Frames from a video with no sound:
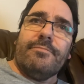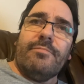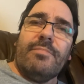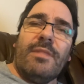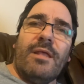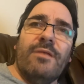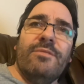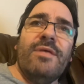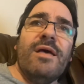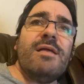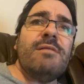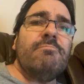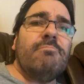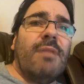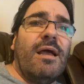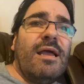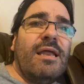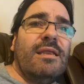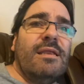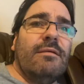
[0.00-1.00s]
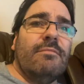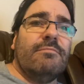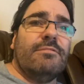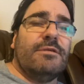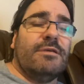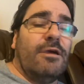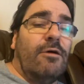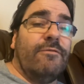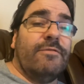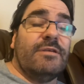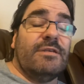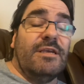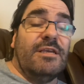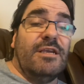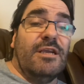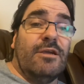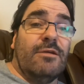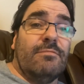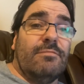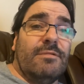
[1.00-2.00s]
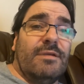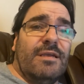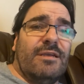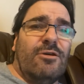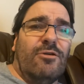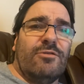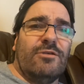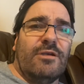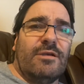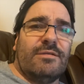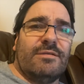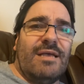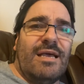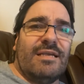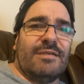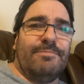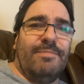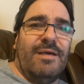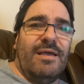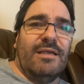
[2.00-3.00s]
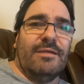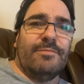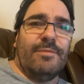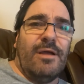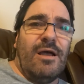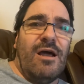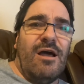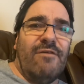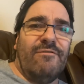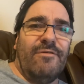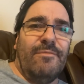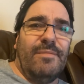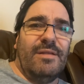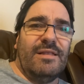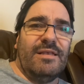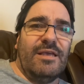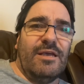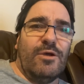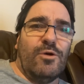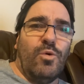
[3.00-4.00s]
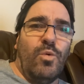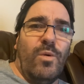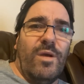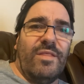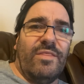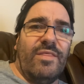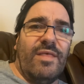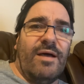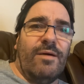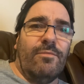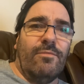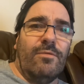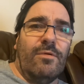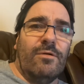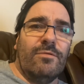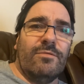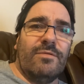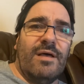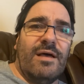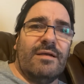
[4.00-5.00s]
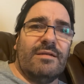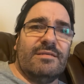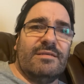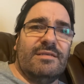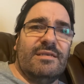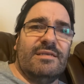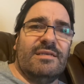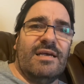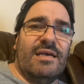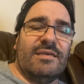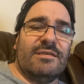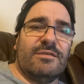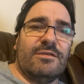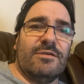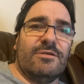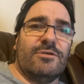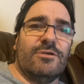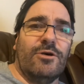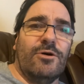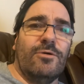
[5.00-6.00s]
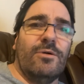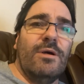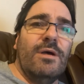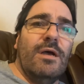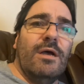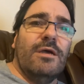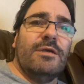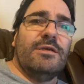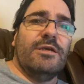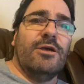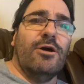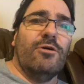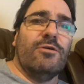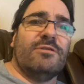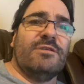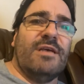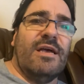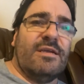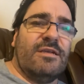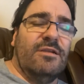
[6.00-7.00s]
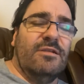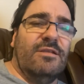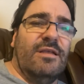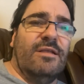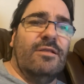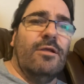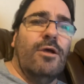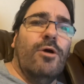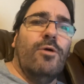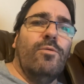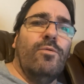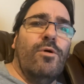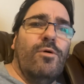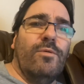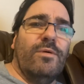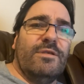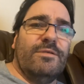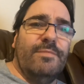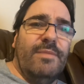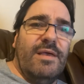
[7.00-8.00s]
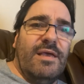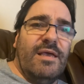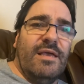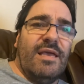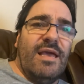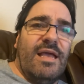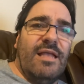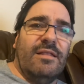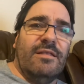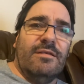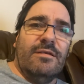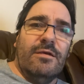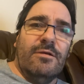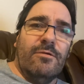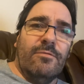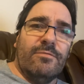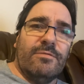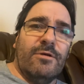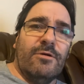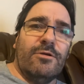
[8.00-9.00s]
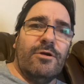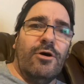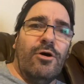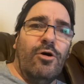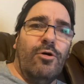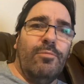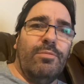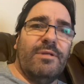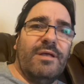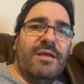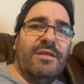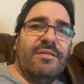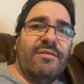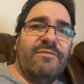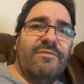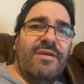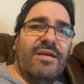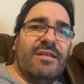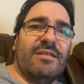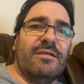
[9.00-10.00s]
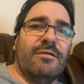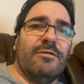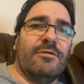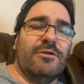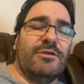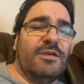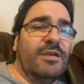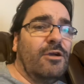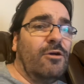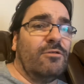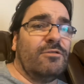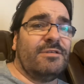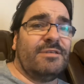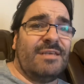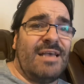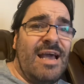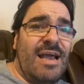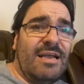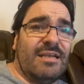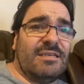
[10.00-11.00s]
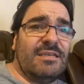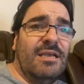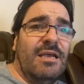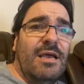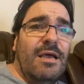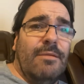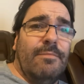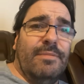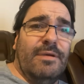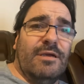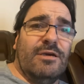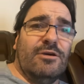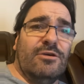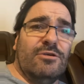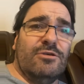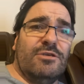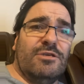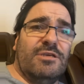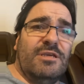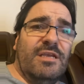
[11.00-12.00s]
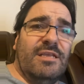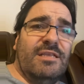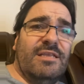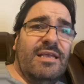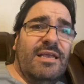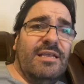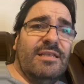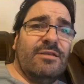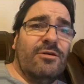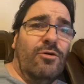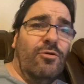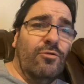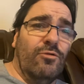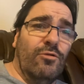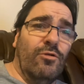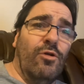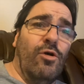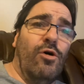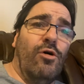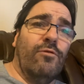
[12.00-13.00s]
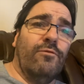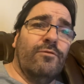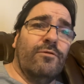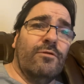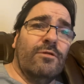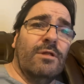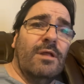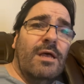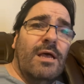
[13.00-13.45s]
Then and it cost her taxpayers about £500,000 that disaster. So she got sacked, and then woe is me again. Donna Hall playing the victim because she got sacked because she did unlawful